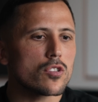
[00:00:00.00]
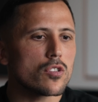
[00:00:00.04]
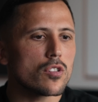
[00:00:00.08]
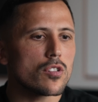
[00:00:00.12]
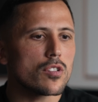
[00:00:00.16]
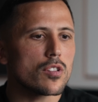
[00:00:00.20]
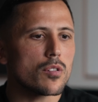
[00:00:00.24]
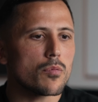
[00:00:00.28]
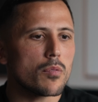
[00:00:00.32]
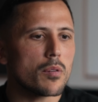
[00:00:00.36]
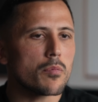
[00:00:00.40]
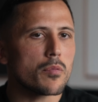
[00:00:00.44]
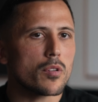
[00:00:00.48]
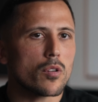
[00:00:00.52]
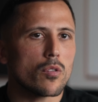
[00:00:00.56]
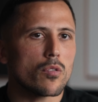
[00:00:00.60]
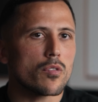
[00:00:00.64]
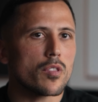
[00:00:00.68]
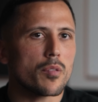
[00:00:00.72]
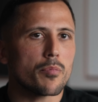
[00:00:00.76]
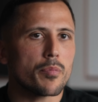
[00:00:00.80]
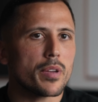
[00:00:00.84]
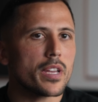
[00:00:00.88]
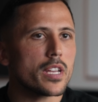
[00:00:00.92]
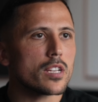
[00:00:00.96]
sure that when we go
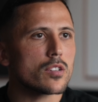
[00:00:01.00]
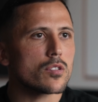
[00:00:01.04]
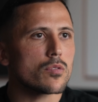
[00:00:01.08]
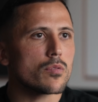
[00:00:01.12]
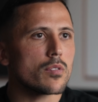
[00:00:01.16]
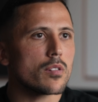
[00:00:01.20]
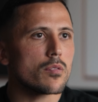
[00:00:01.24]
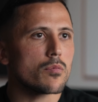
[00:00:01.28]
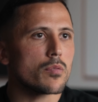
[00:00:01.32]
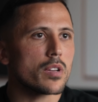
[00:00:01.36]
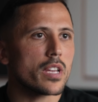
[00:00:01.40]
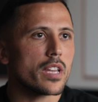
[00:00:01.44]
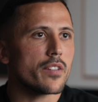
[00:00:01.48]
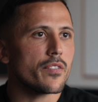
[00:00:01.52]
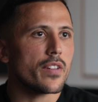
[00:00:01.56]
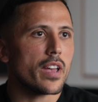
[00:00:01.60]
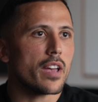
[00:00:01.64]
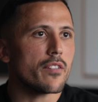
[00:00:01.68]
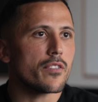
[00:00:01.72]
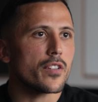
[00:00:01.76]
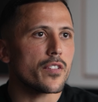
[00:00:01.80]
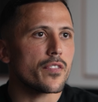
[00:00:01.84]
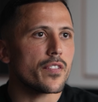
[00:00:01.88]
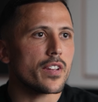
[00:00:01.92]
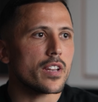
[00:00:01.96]
on the pitch, we give it
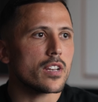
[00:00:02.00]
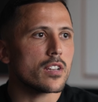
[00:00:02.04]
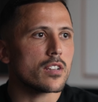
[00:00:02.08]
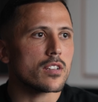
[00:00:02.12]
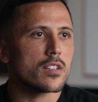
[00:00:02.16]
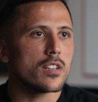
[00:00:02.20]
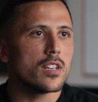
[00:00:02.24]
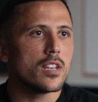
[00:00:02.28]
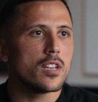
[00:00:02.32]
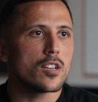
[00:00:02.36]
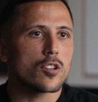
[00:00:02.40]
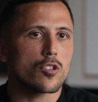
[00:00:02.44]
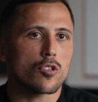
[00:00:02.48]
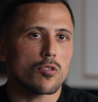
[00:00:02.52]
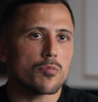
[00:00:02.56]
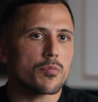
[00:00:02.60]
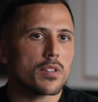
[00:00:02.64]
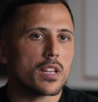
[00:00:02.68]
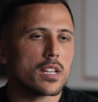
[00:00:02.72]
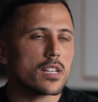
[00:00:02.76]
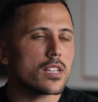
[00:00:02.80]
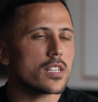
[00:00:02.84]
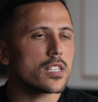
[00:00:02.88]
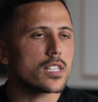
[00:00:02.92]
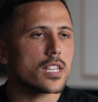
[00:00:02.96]
everything. And come
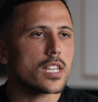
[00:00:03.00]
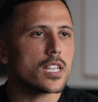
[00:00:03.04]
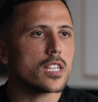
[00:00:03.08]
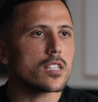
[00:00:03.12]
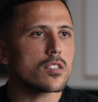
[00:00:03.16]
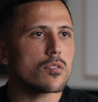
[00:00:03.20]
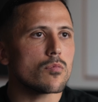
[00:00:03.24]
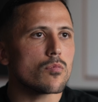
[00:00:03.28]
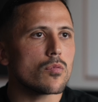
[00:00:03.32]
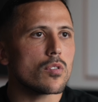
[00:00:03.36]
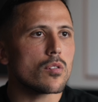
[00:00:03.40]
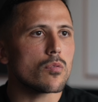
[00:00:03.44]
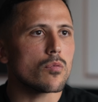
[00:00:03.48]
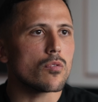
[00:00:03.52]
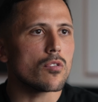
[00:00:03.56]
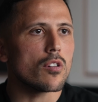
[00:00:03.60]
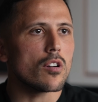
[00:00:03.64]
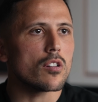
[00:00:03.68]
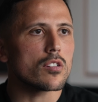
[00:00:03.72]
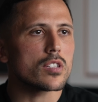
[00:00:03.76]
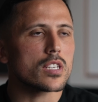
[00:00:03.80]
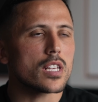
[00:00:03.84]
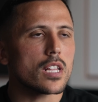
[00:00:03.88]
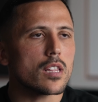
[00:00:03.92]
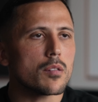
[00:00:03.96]
the end of the season, we're
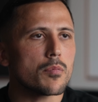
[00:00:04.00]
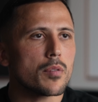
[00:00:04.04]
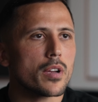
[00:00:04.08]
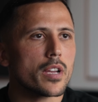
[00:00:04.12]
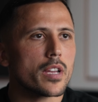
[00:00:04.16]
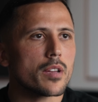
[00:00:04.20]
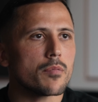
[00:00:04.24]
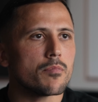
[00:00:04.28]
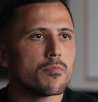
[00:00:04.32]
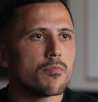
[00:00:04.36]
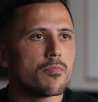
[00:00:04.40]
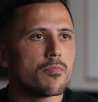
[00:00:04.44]
all celebrating.